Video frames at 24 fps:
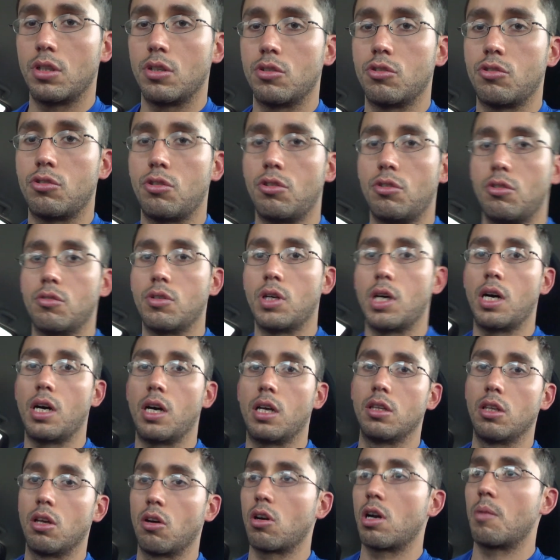to uh,
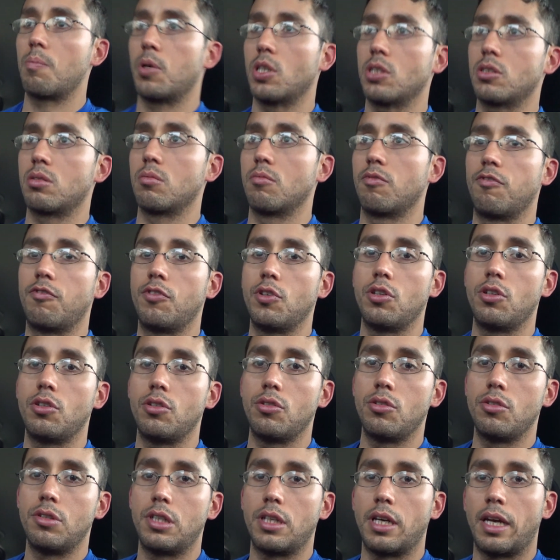load up on some food,